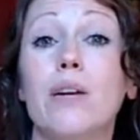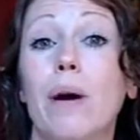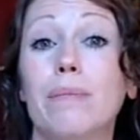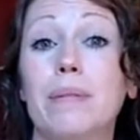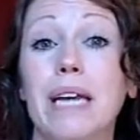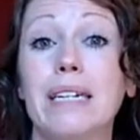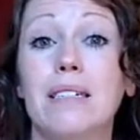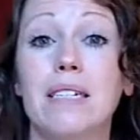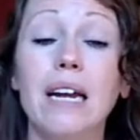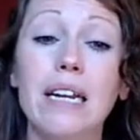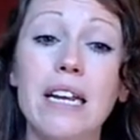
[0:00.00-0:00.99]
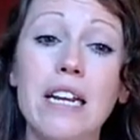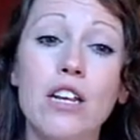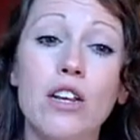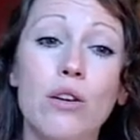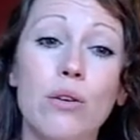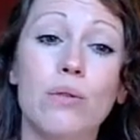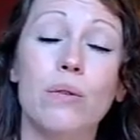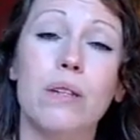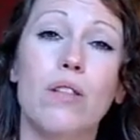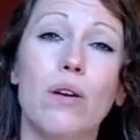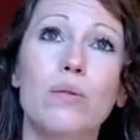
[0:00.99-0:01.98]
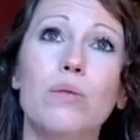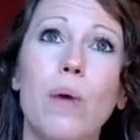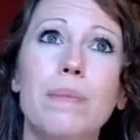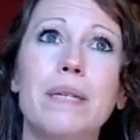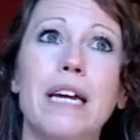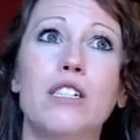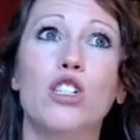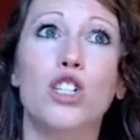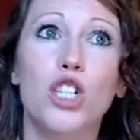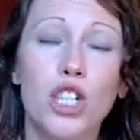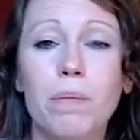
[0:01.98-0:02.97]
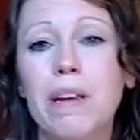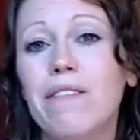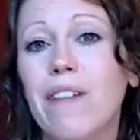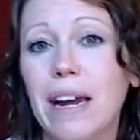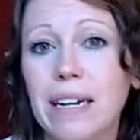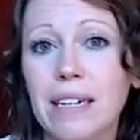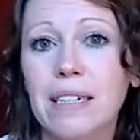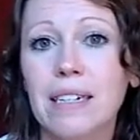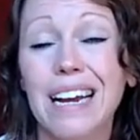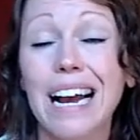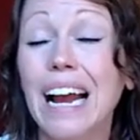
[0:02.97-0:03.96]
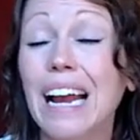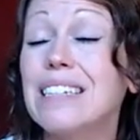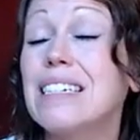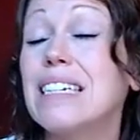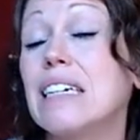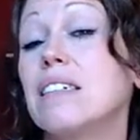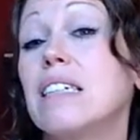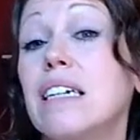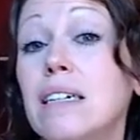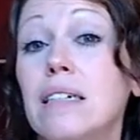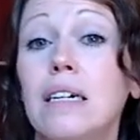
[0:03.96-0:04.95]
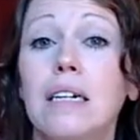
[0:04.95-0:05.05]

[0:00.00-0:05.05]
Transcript: website? .edu, those websites should be vetted, ideally.